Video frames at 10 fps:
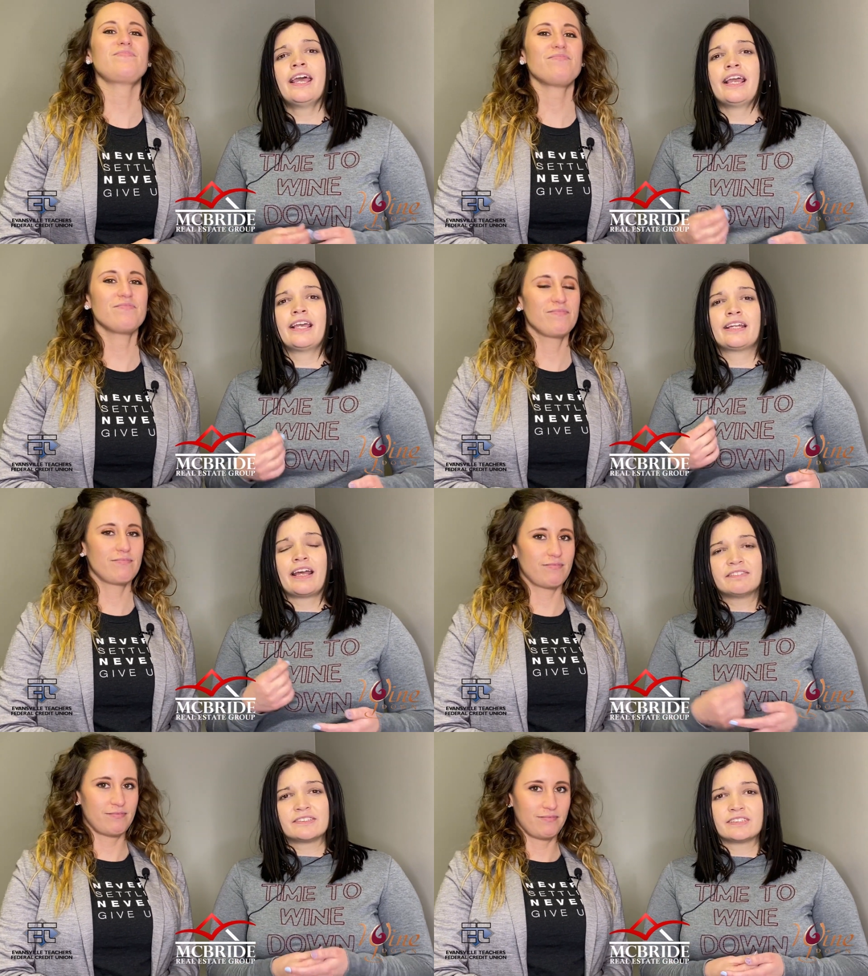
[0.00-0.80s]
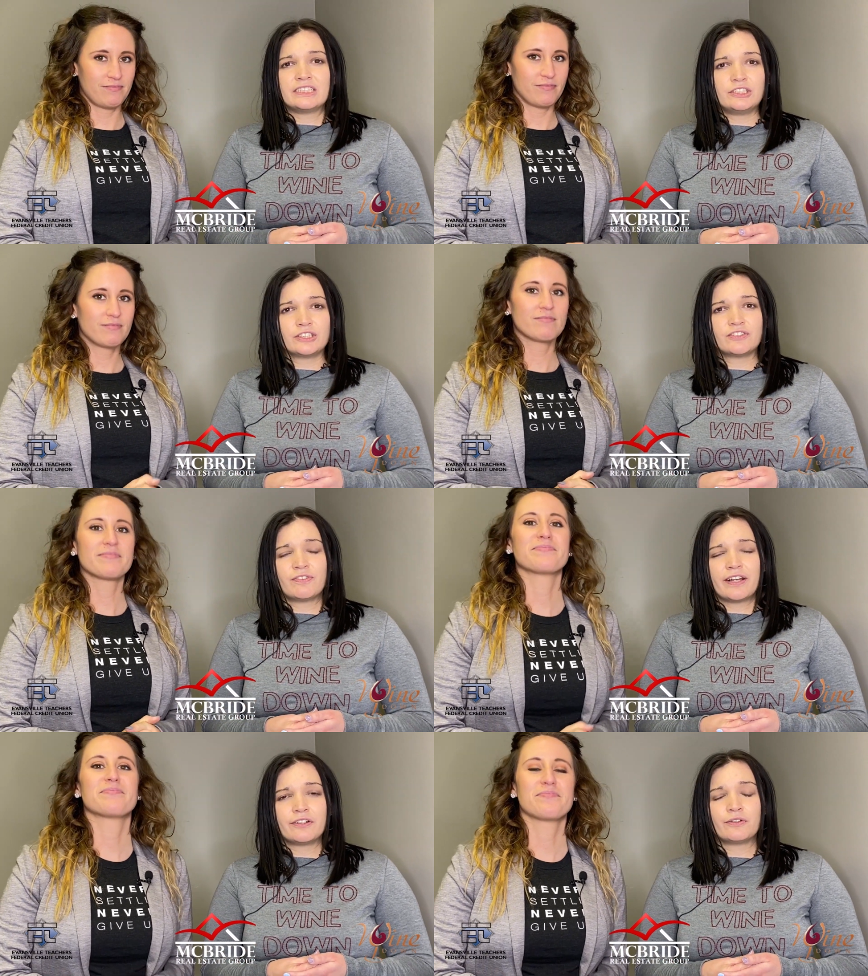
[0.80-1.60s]
Speaker 1: and Evansville Teachers
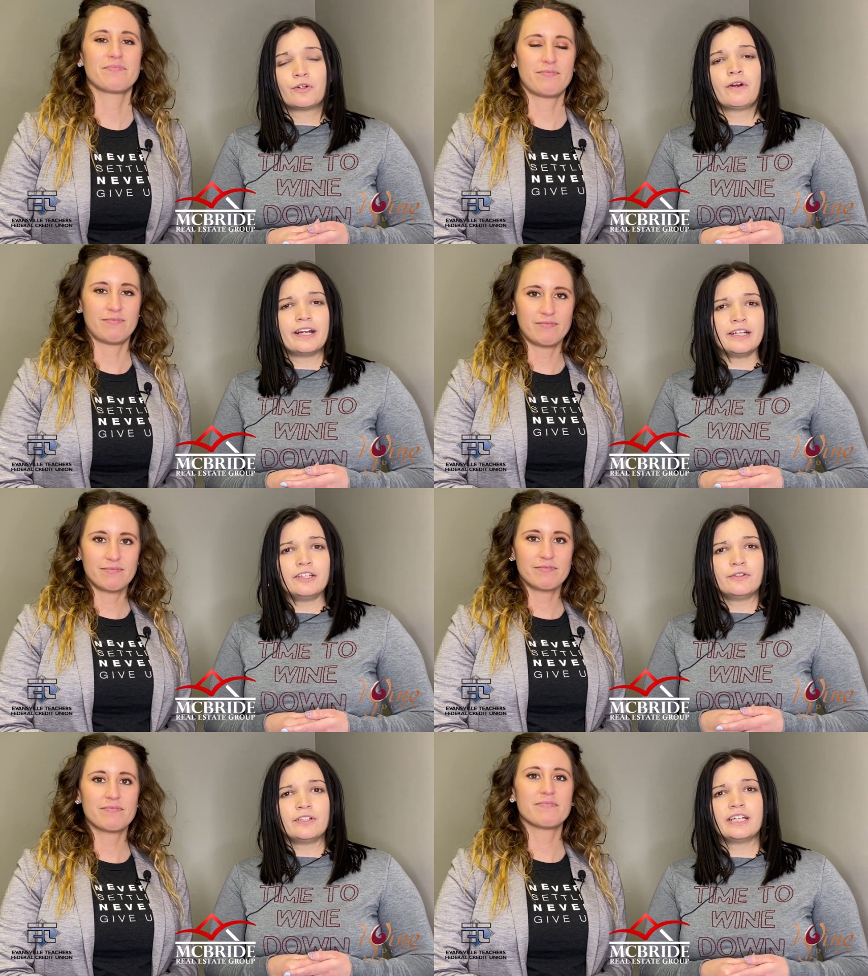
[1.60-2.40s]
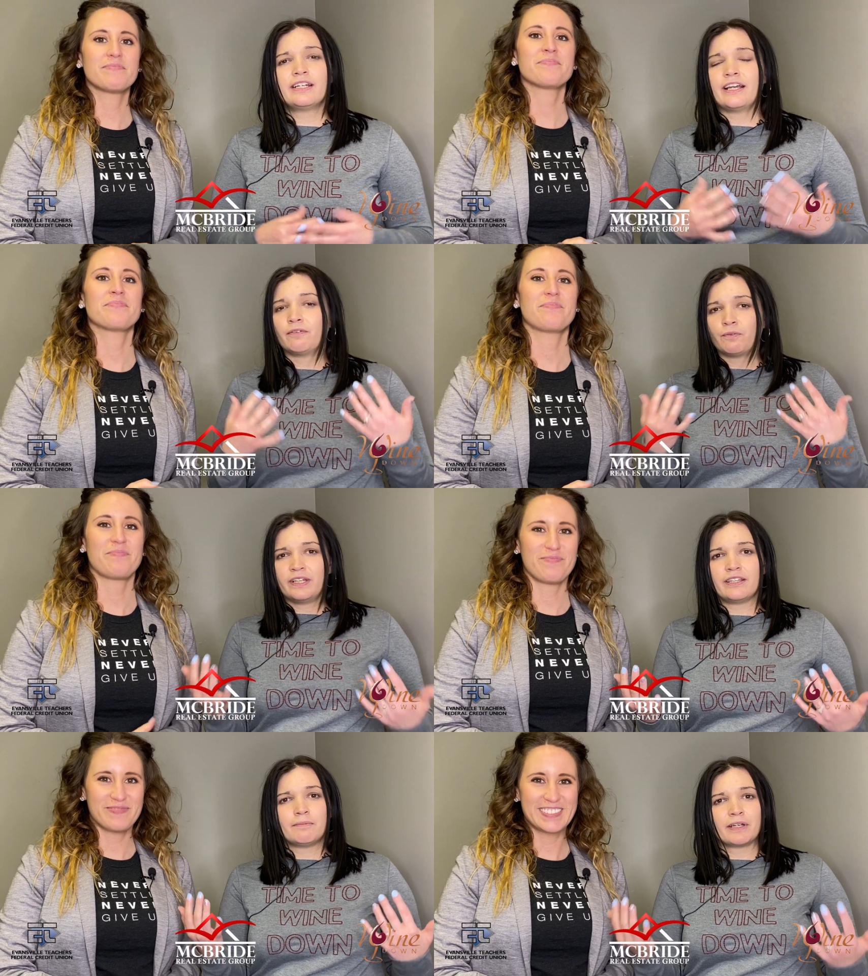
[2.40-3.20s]
Federal Credit Union and
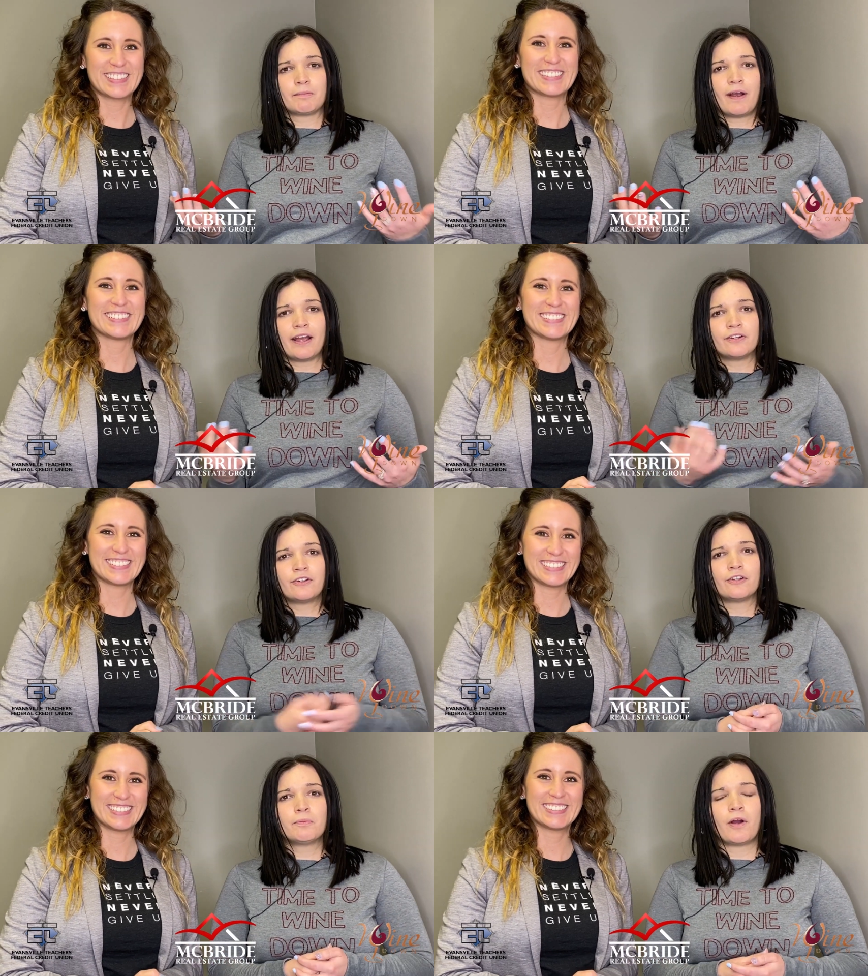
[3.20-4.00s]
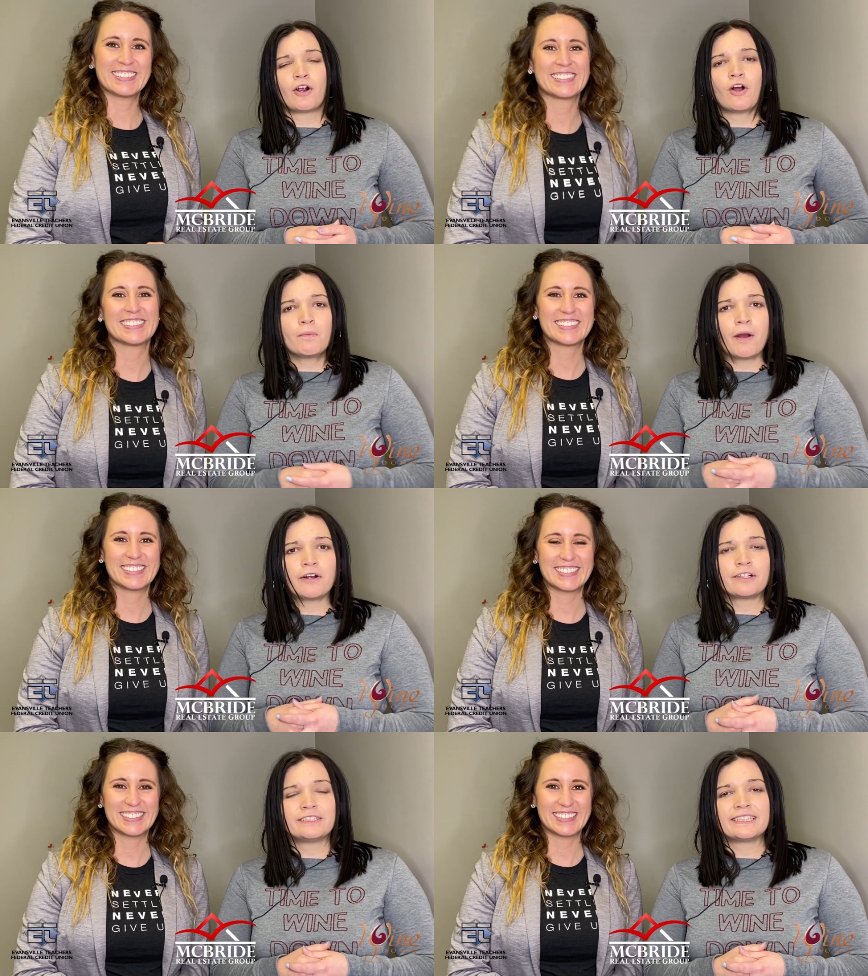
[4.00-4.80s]
we, the McBride Group, are all
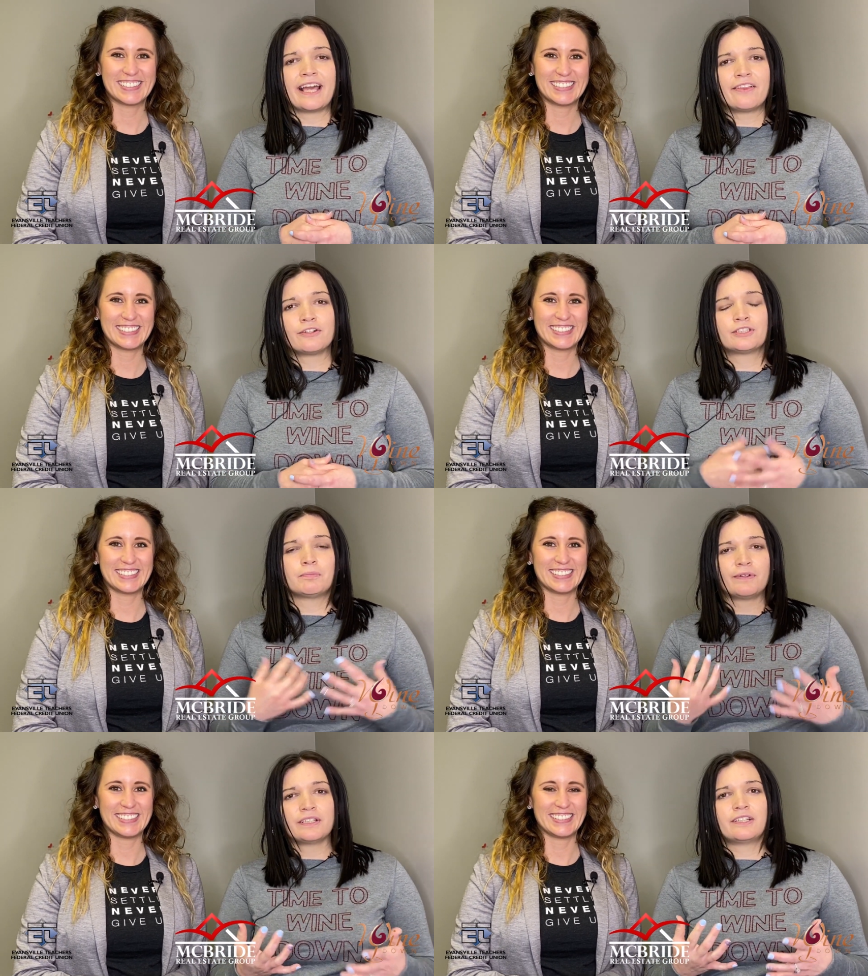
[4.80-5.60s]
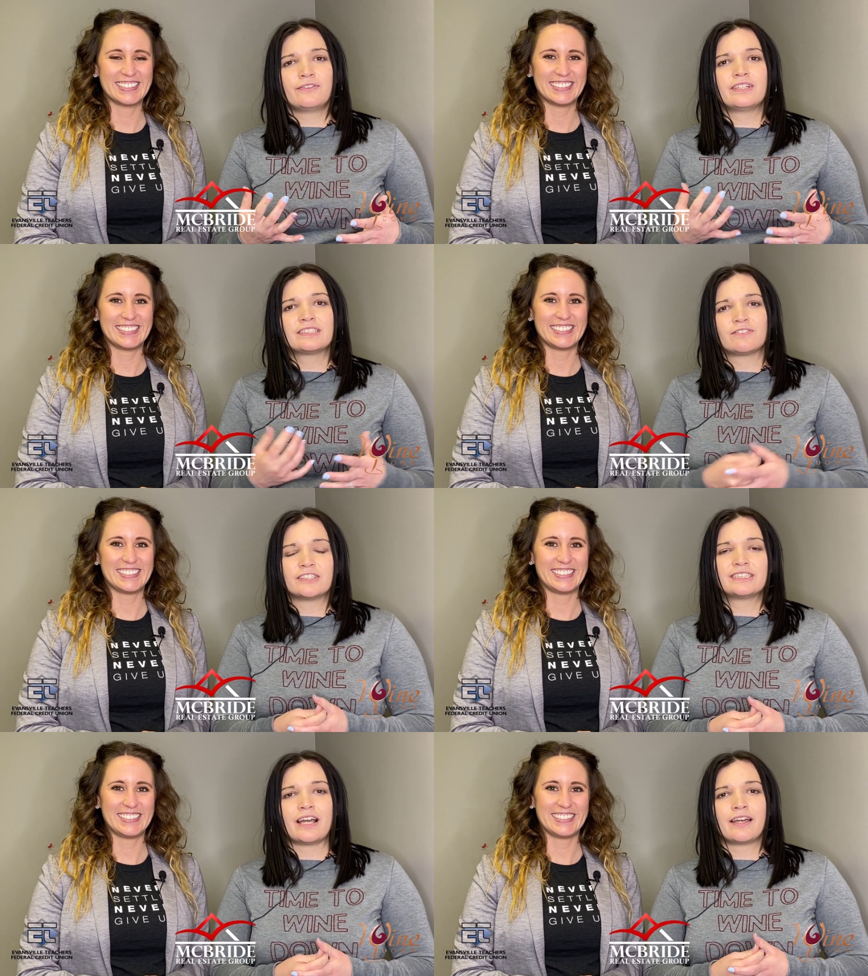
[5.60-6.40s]
partnered together to bring you this
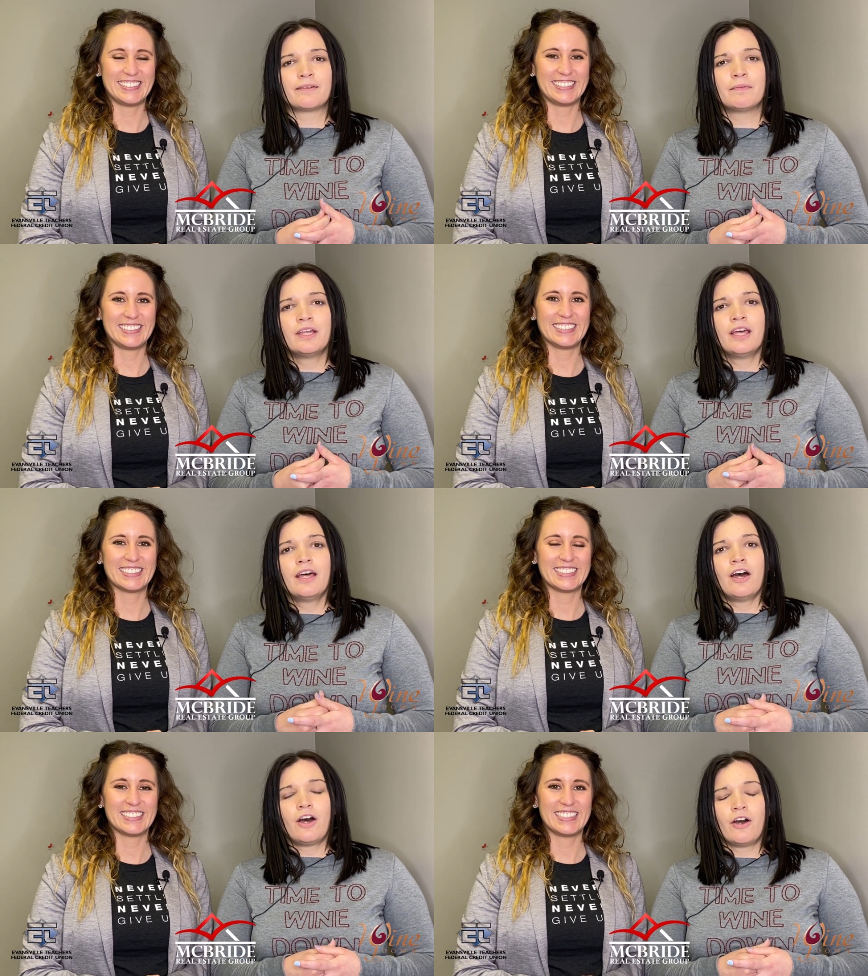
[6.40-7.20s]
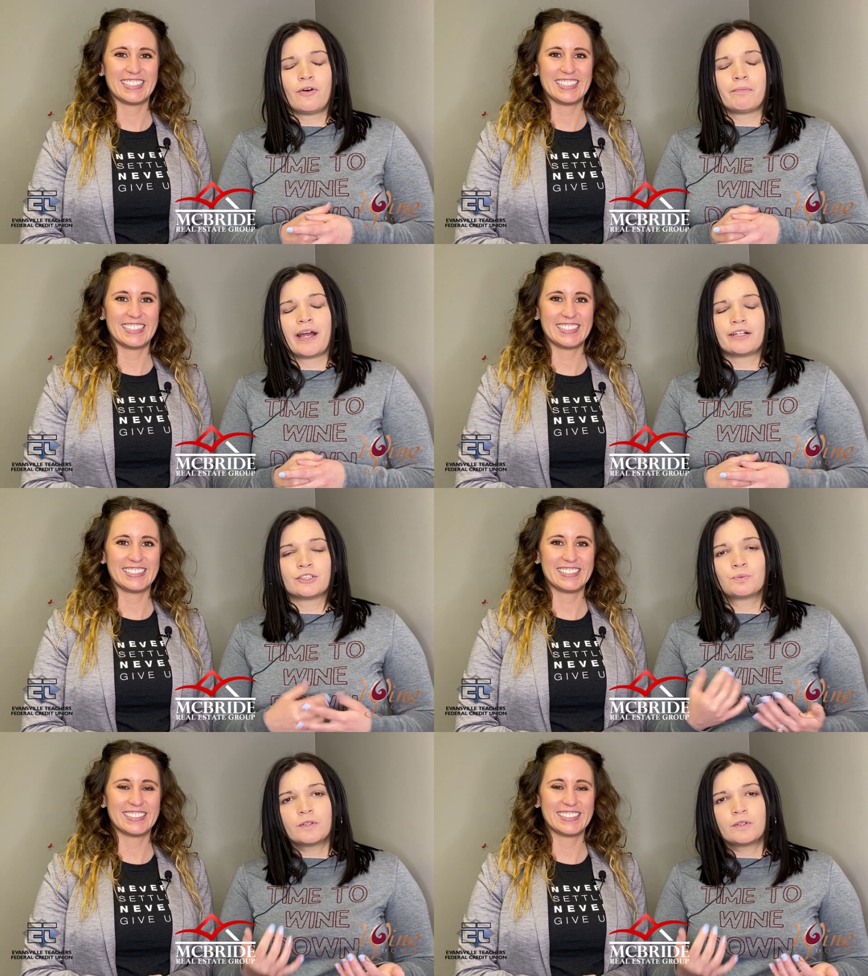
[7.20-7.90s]
first time a home buyers